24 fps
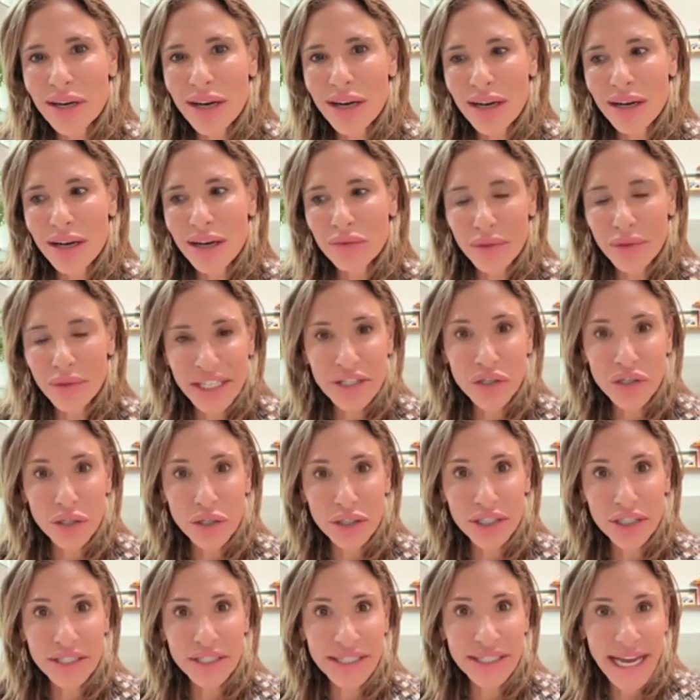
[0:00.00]

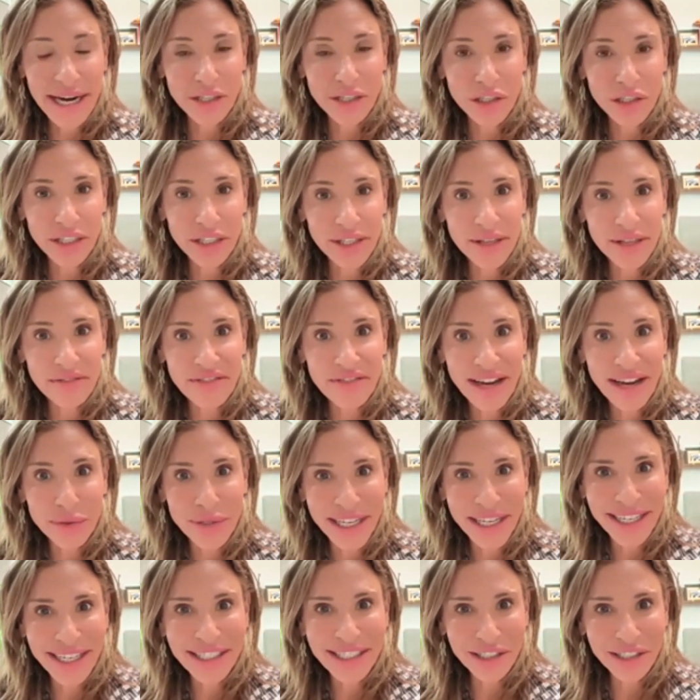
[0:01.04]
research. It's actually the
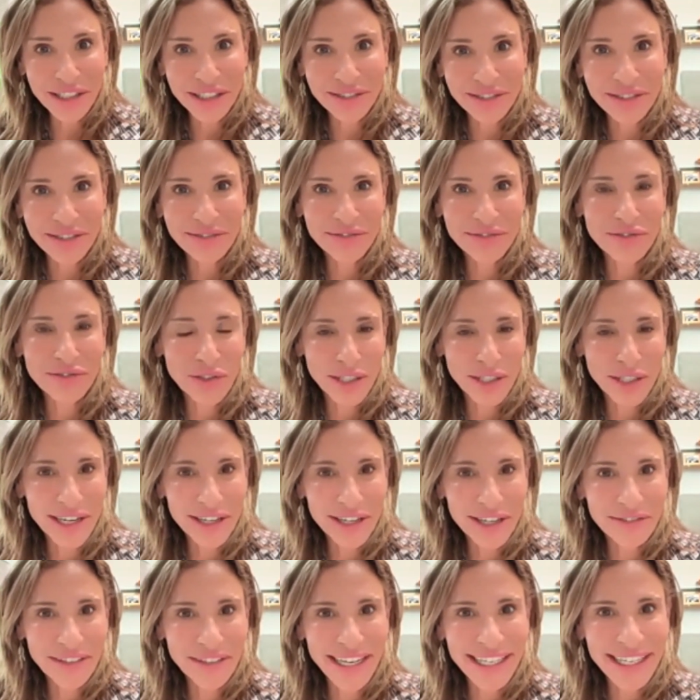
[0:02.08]
foundation for
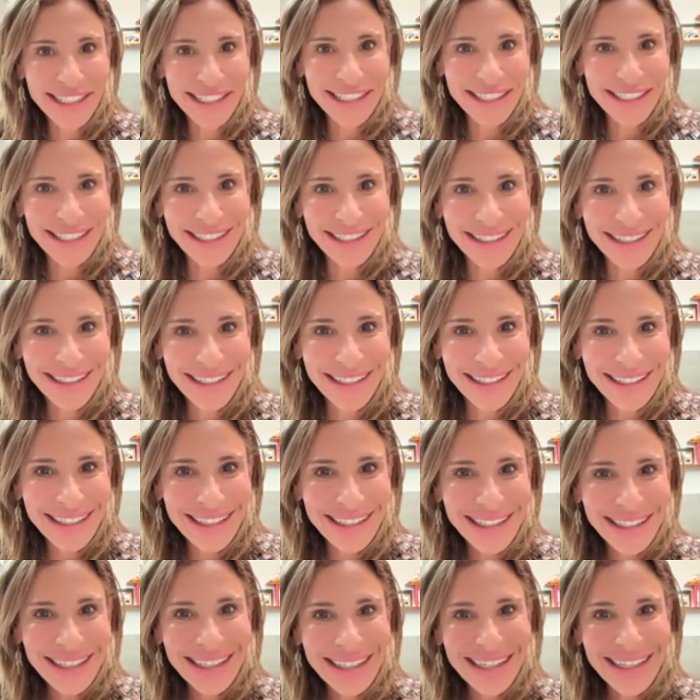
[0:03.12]
innovation.
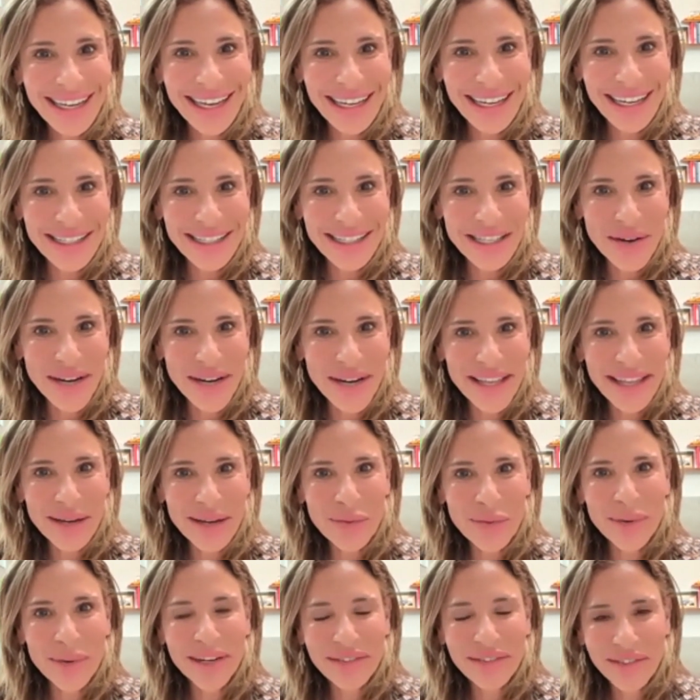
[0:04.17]
And so I think
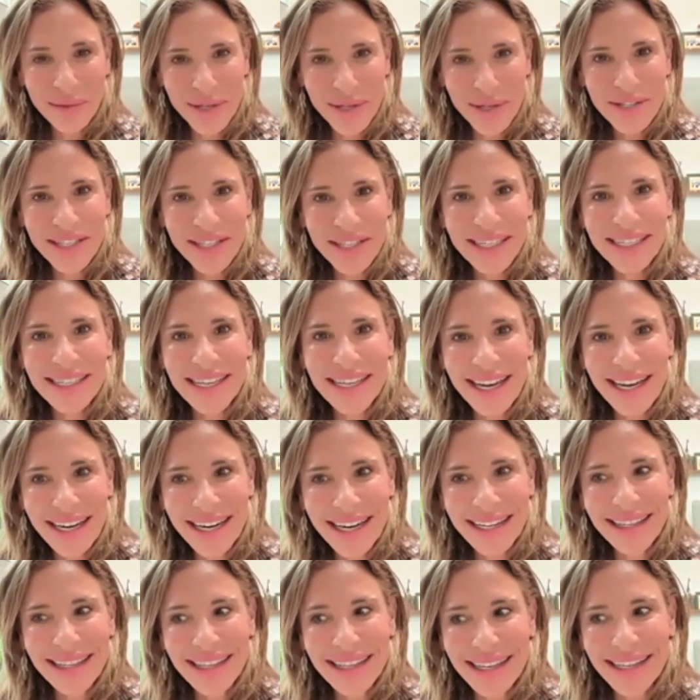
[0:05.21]
one of the most
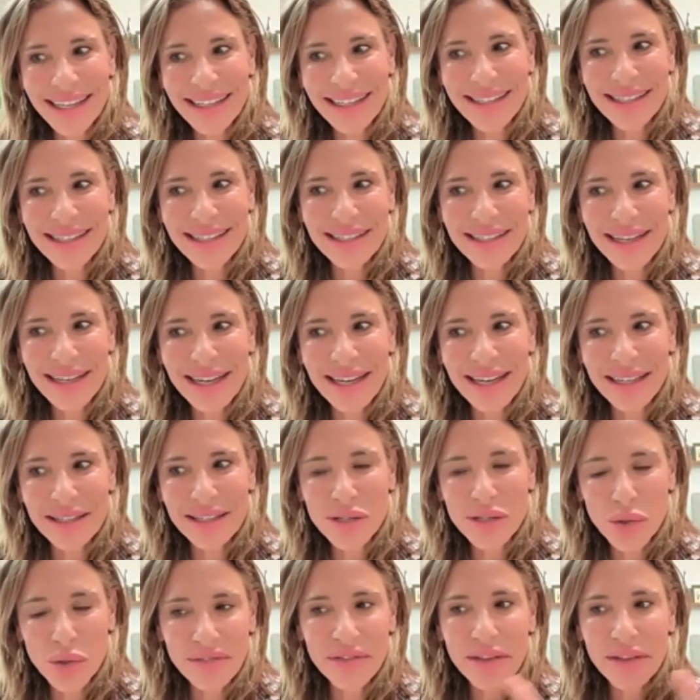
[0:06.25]
exciting things, and
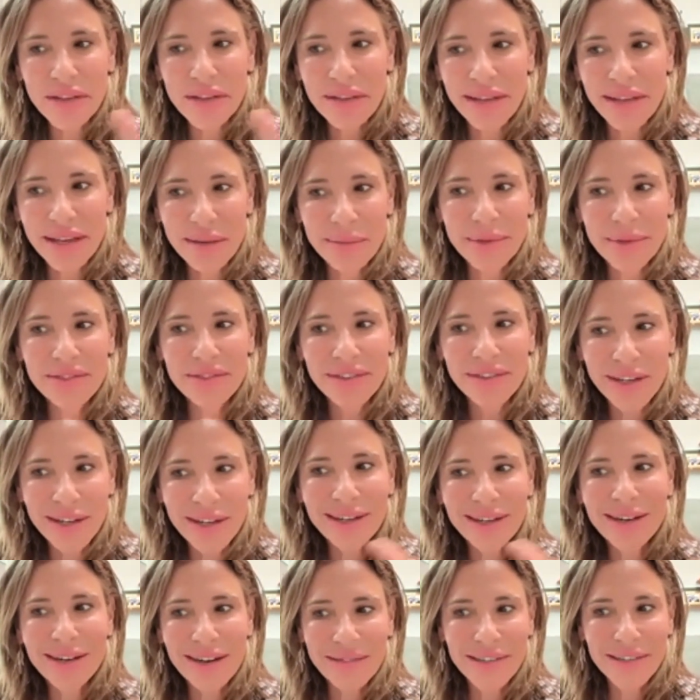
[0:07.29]
sort of the theme of our
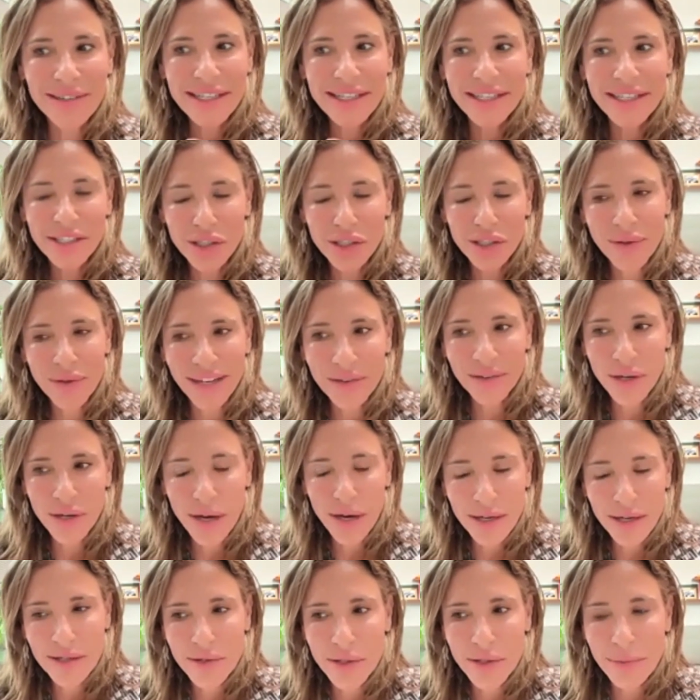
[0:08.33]
conversation around
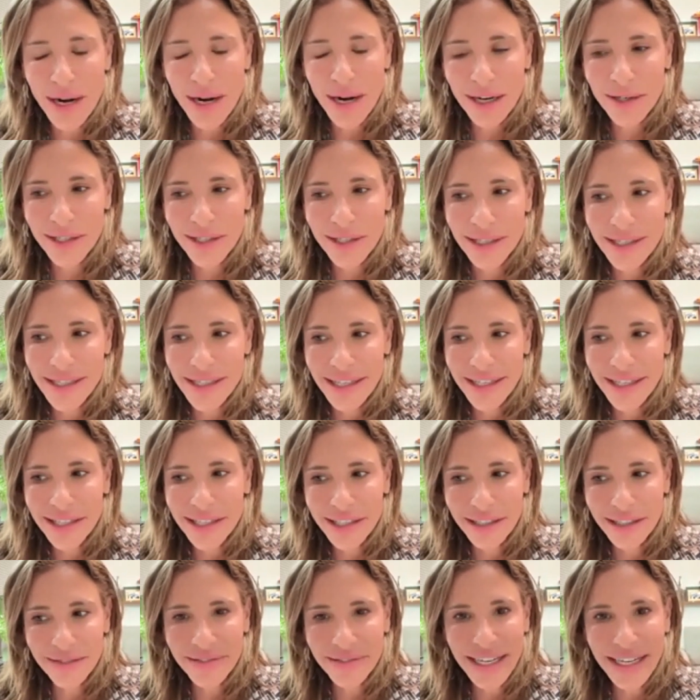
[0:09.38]
also democratization
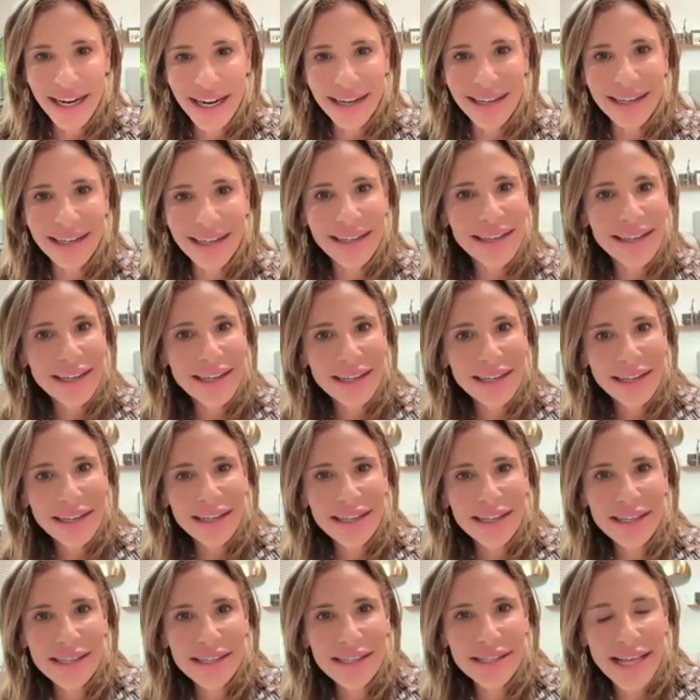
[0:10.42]
of data,
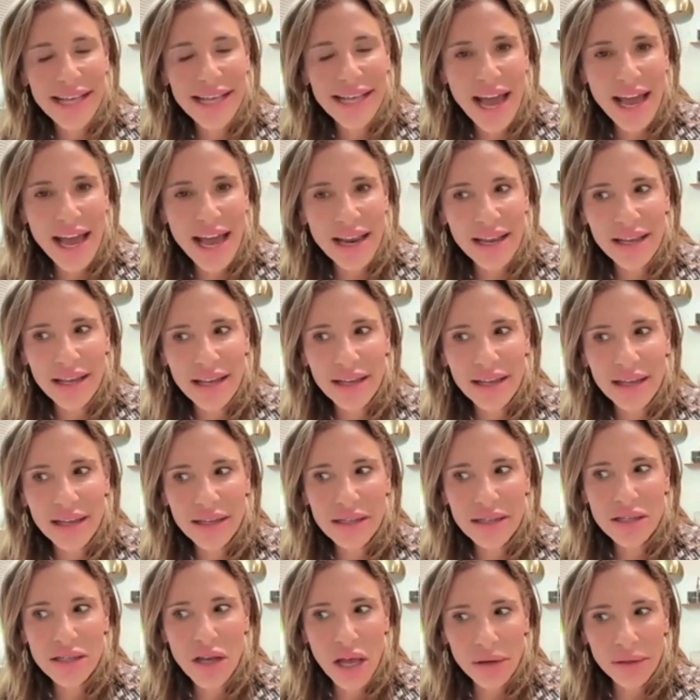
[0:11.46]
is that
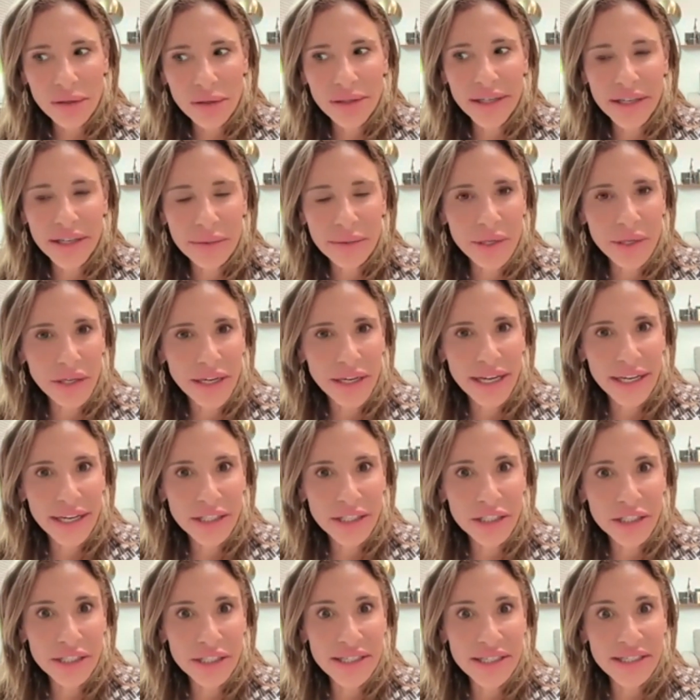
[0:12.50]
scholarly
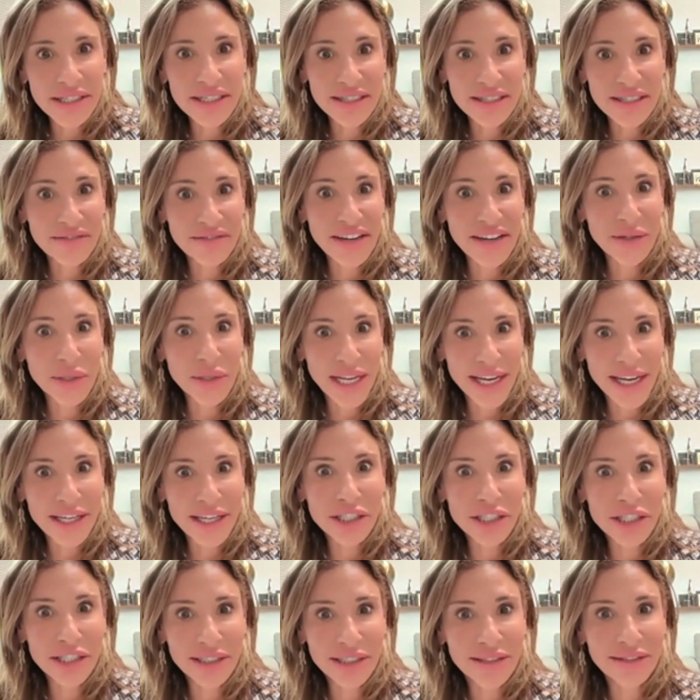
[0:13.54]
communications is the
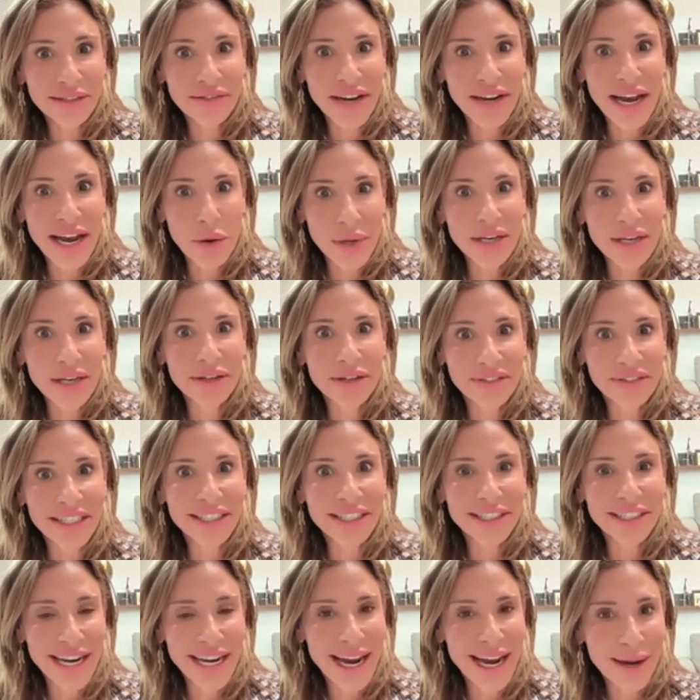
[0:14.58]
foundation of how
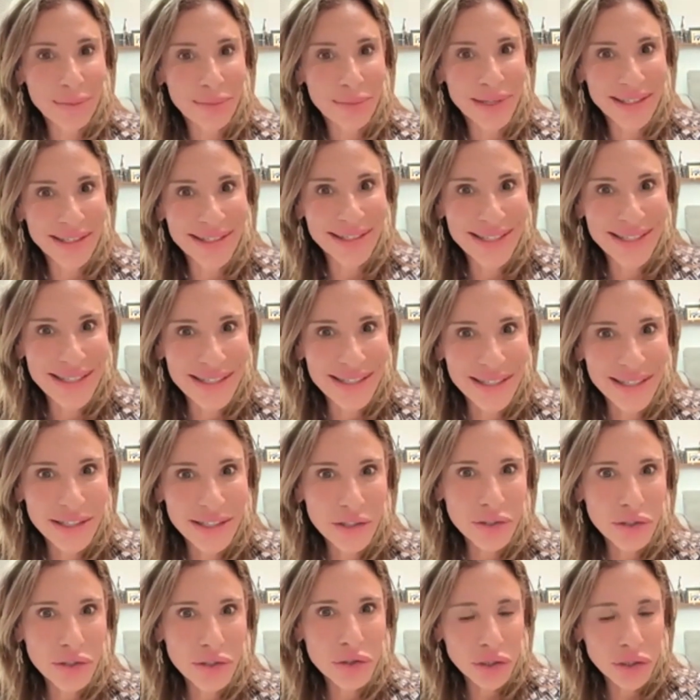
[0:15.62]
innovation happens,
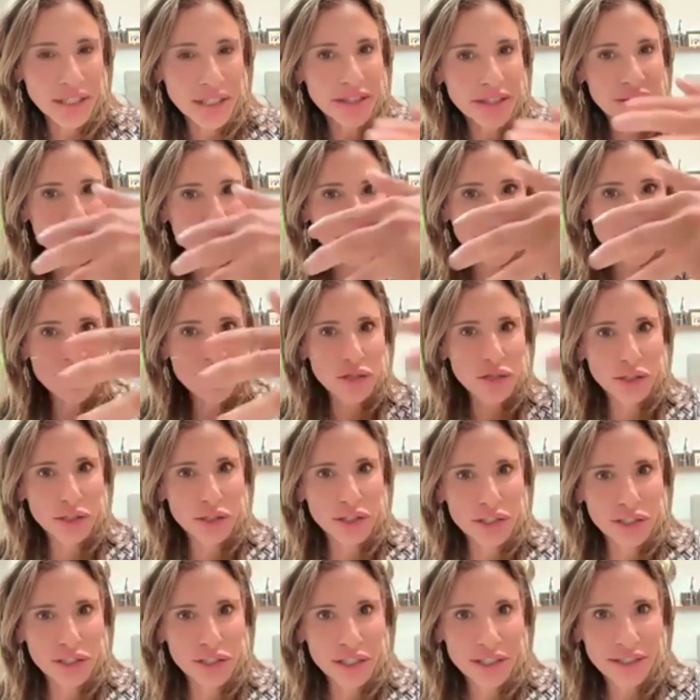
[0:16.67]
usually in the
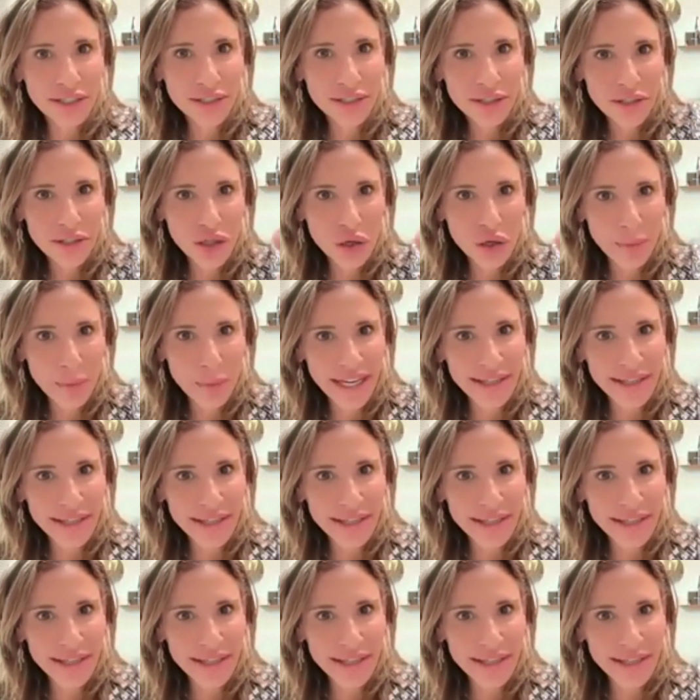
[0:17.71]
research domains